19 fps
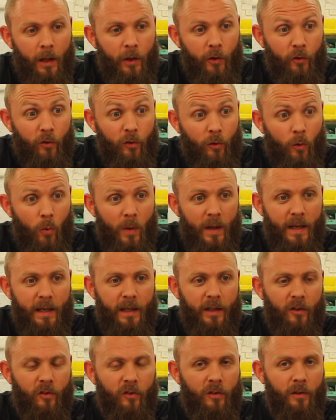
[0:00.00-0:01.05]

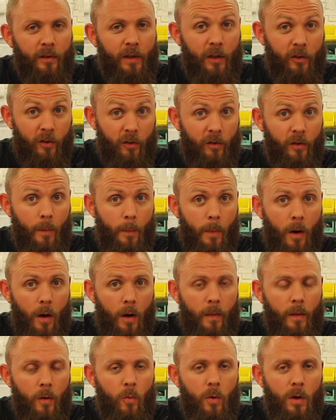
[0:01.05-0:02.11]
Squeeze, this is the
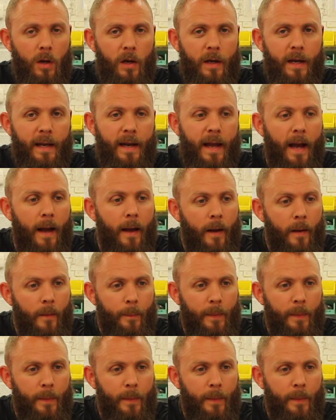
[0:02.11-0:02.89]
part that we're looking at.